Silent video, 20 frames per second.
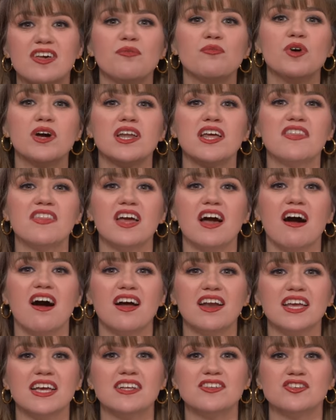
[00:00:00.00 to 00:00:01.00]
someone in the
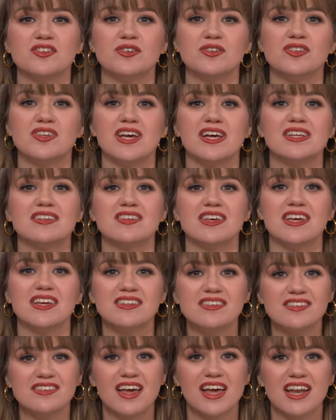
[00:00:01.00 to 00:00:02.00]
audience who says
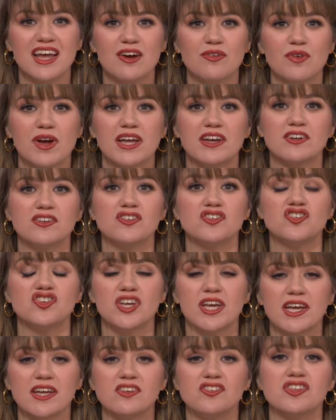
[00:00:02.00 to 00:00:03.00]
InsideOUT Writers
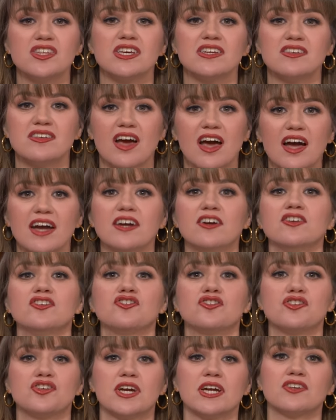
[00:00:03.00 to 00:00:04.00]
changed the entire
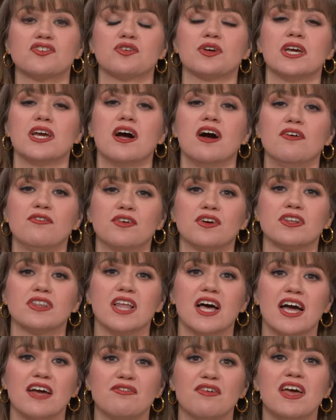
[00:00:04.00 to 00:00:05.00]
trajectory of her
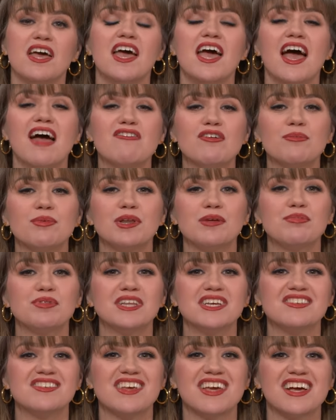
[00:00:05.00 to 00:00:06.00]
life. Everybody,
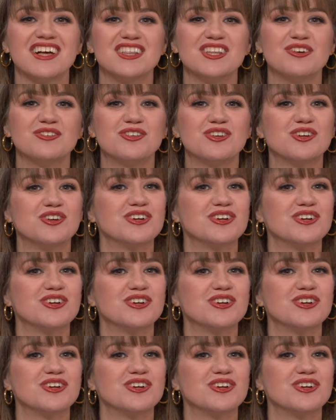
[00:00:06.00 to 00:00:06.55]
please say hello to